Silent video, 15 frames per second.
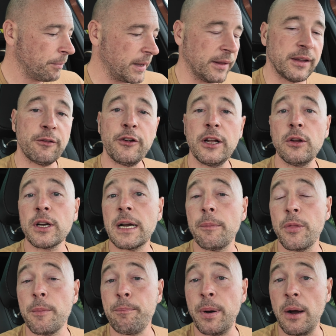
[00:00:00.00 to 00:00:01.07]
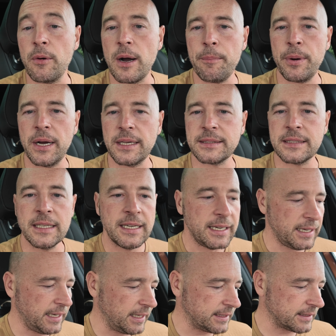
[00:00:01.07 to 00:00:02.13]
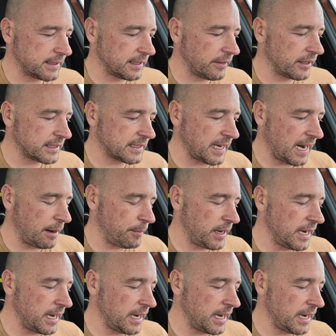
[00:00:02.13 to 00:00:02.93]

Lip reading: And if I look up the Power Pass, it's the same.